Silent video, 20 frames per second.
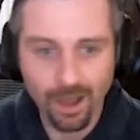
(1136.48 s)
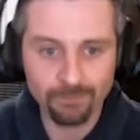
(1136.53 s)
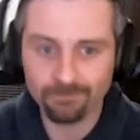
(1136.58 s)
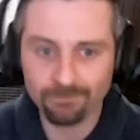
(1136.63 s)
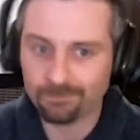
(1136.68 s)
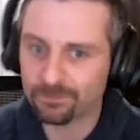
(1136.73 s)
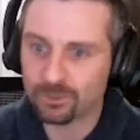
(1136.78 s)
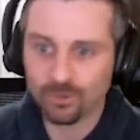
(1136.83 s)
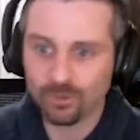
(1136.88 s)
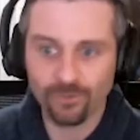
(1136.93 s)

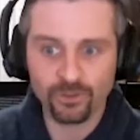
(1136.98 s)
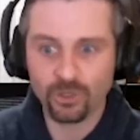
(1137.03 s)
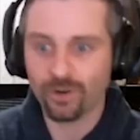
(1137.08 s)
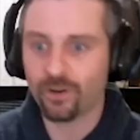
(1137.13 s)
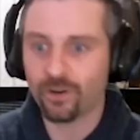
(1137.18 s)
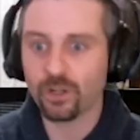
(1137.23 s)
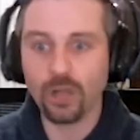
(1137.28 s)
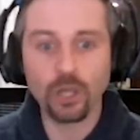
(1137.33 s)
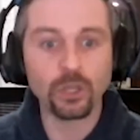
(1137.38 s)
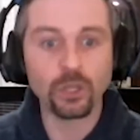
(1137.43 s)
So it's
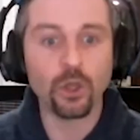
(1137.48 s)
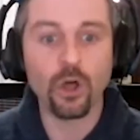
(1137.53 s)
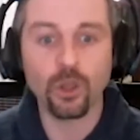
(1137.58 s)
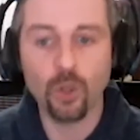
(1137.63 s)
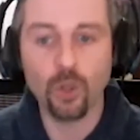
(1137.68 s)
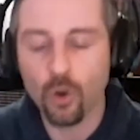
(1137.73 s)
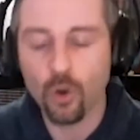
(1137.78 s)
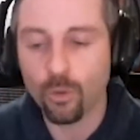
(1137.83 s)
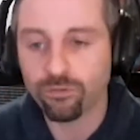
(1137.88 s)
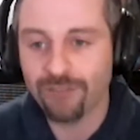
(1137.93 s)
sort of a
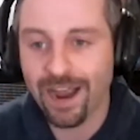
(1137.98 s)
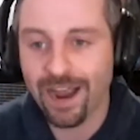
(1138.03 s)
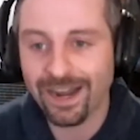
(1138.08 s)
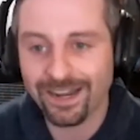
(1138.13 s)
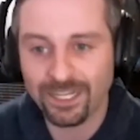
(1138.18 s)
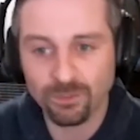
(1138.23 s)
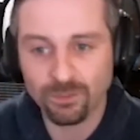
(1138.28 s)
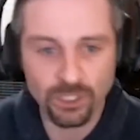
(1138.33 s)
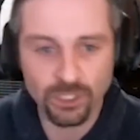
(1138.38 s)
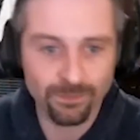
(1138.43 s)
local
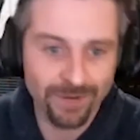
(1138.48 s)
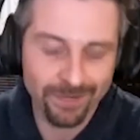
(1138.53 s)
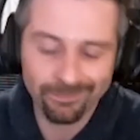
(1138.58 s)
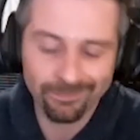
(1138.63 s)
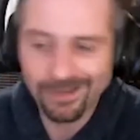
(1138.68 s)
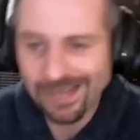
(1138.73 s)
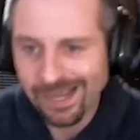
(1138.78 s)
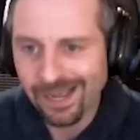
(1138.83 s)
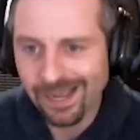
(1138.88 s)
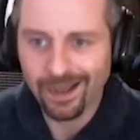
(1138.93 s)
practice, which has
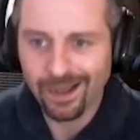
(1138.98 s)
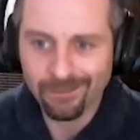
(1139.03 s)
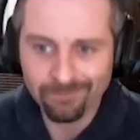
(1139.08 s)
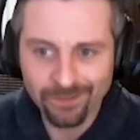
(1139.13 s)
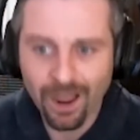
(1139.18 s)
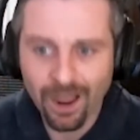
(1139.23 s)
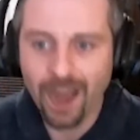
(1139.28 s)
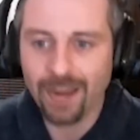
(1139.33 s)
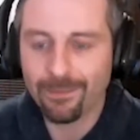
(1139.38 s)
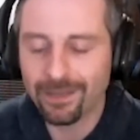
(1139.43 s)
been
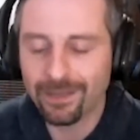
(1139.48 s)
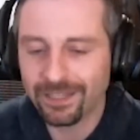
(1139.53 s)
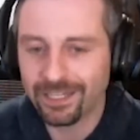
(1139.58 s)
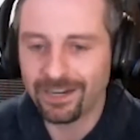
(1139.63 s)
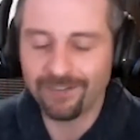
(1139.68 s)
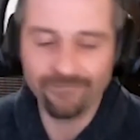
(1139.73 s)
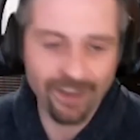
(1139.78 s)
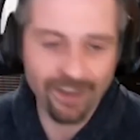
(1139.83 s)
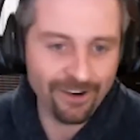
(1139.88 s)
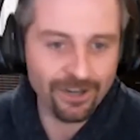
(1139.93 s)
documented
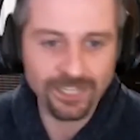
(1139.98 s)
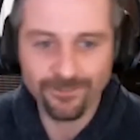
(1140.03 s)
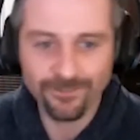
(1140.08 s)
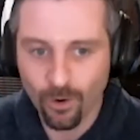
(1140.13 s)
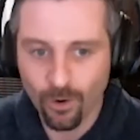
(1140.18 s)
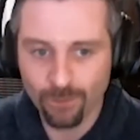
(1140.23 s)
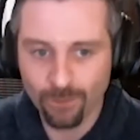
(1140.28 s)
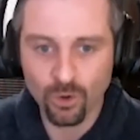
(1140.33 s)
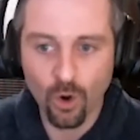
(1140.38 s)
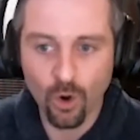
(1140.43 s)
in various
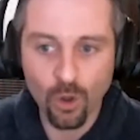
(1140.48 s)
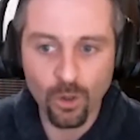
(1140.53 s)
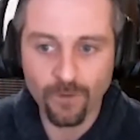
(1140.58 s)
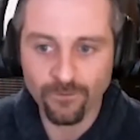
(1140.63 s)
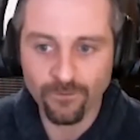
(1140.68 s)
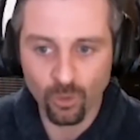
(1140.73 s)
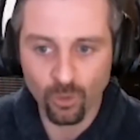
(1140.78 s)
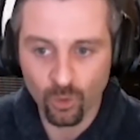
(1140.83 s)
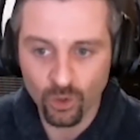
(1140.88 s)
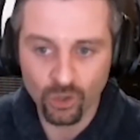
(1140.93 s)
forms all
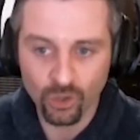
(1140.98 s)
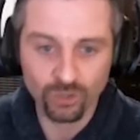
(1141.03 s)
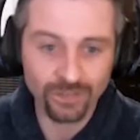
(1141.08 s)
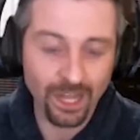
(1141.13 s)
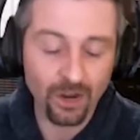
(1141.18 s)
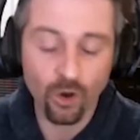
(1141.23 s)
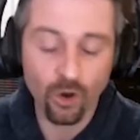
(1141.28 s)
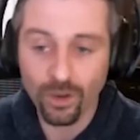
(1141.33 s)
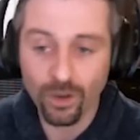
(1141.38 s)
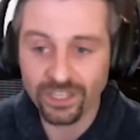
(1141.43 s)
over the world,
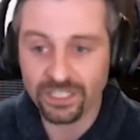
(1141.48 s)
not always